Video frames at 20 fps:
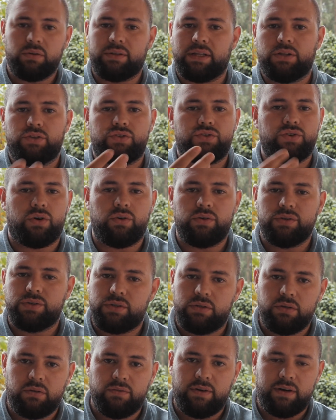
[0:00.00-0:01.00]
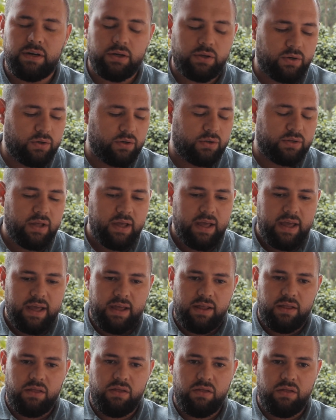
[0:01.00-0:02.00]
The draw is still very good.
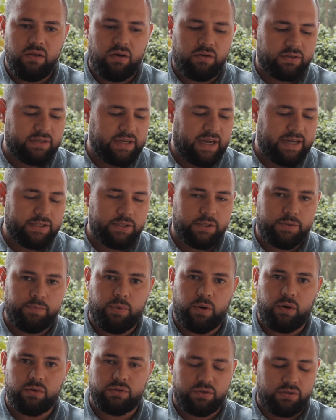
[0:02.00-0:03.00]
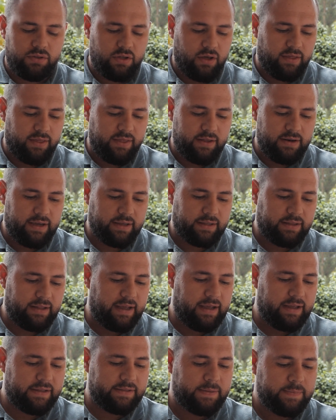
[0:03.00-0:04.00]
No tight spots, nothing like
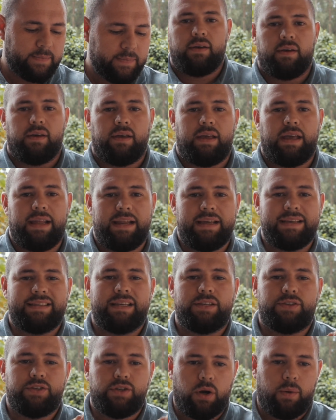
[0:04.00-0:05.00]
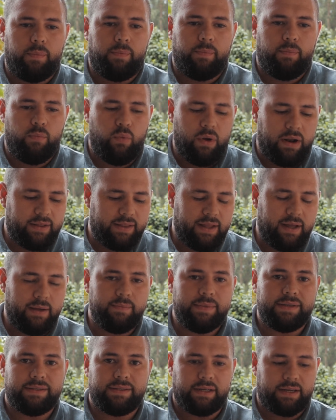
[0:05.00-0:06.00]
that. It is a job well
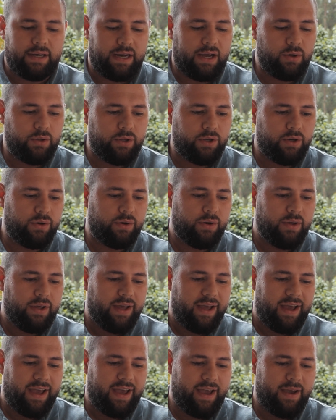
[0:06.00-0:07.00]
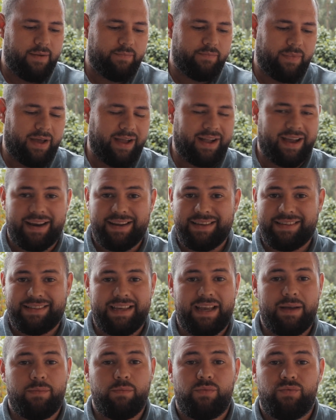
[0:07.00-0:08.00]
done, Mr. Claudio. I gotta
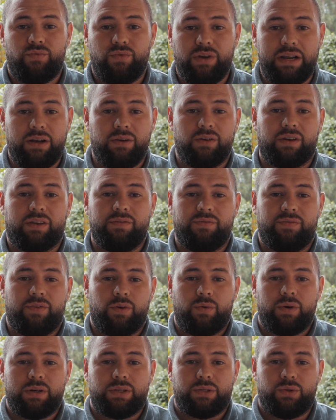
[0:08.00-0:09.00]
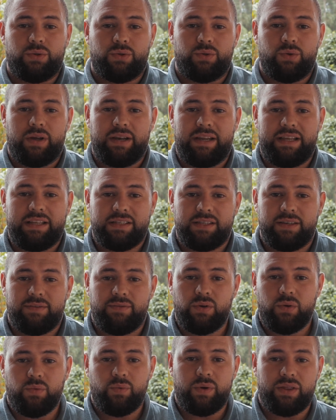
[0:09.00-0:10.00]
say, I'm really looking forward to do an
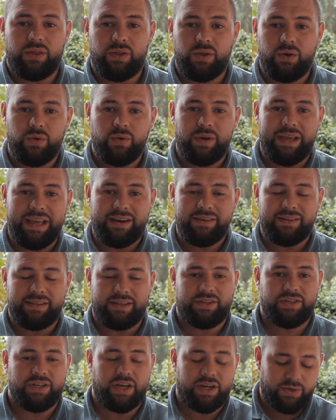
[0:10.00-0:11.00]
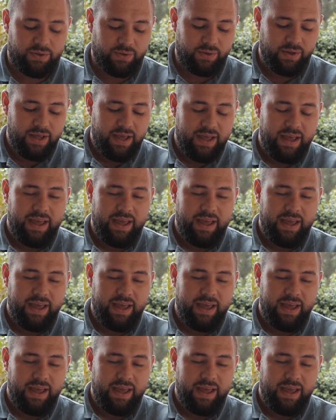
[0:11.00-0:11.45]
interview with you here on the channel.